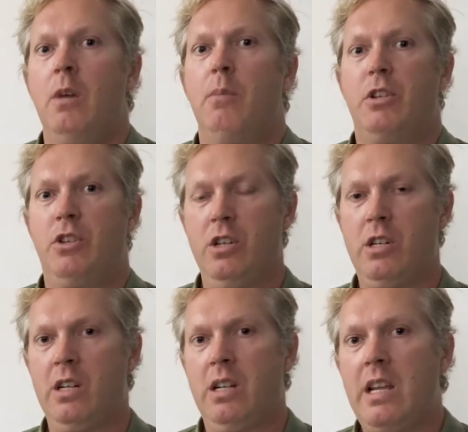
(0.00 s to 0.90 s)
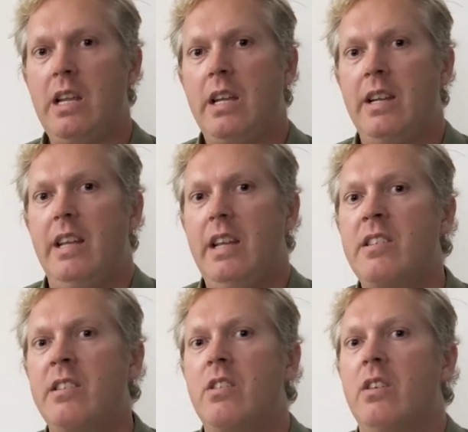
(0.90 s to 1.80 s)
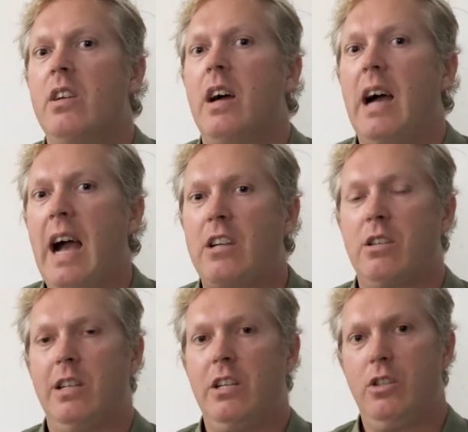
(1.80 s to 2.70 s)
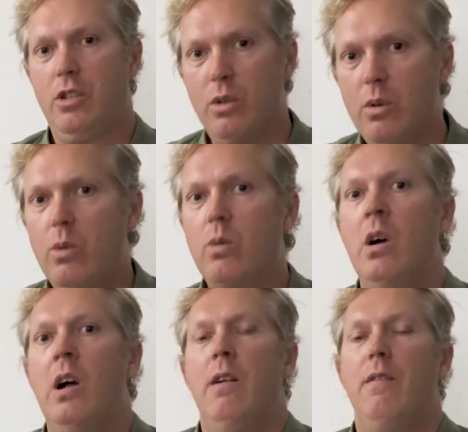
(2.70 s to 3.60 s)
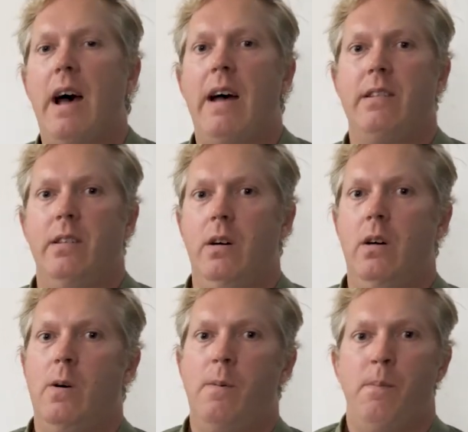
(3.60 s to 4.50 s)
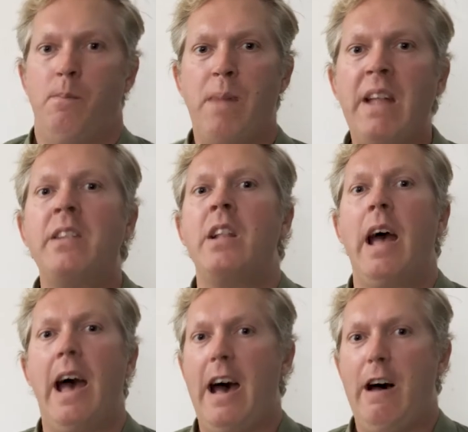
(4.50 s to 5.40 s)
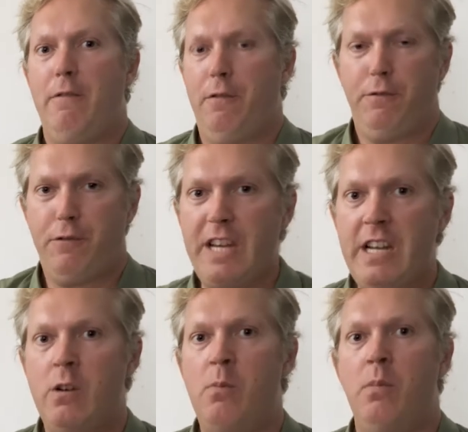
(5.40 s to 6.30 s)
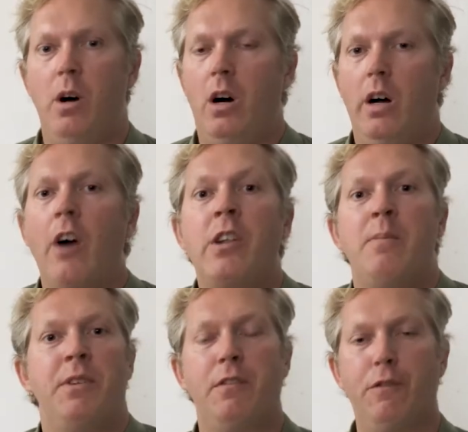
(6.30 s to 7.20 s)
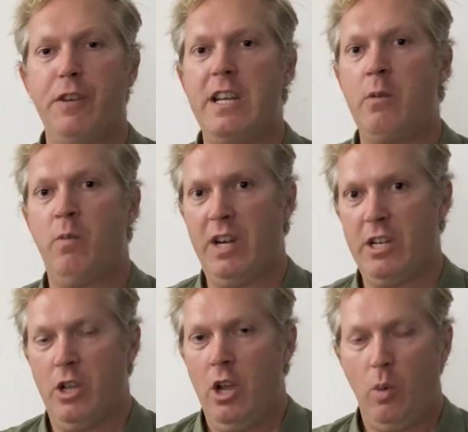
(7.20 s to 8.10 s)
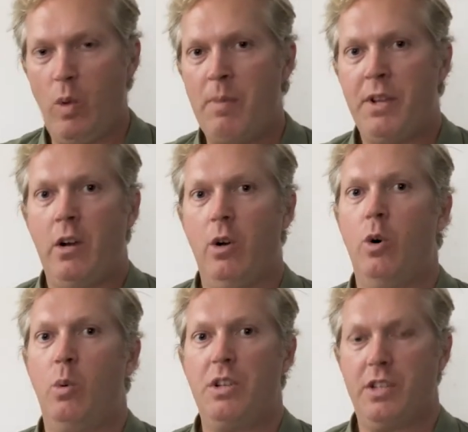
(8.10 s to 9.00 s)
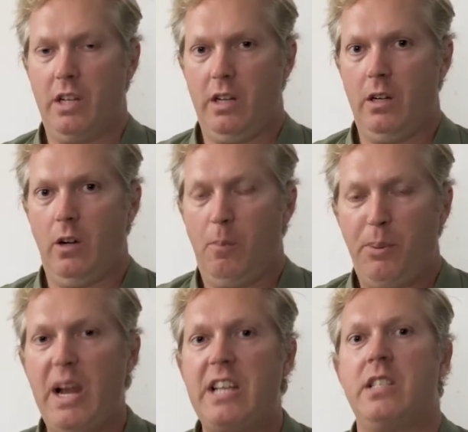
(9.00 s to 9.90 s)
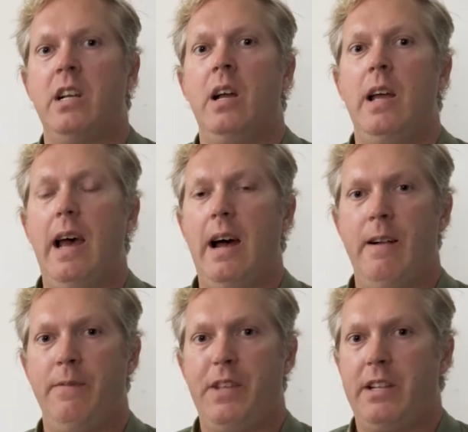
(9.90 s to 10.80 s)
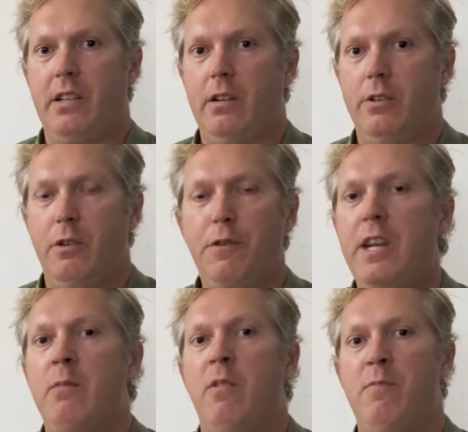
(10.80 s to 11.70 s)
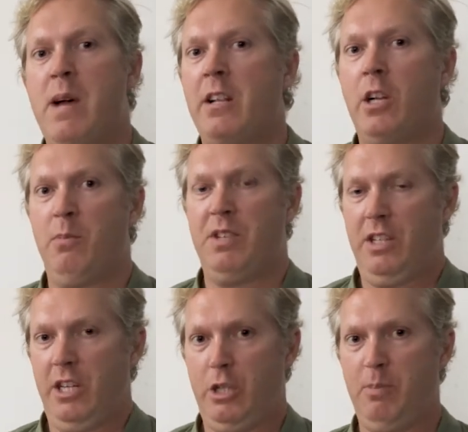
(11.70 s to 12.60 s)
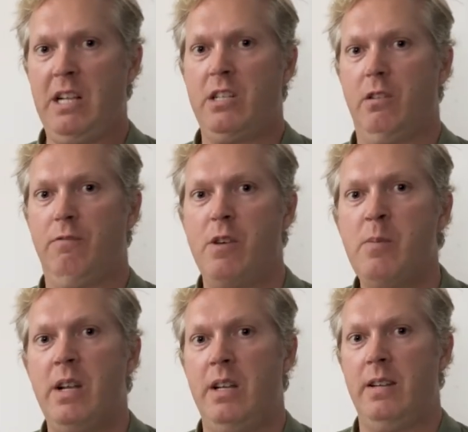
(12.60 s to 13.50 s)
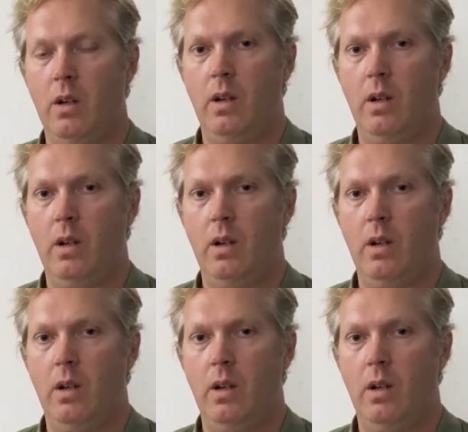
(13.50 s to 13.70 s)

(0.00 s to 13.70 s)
But certainly it isn't actually true that uh, men have freedom, uh, unlimited freedom, whereas women are always uh, oppressed, and that the, the freedom of men comes at the expense of women.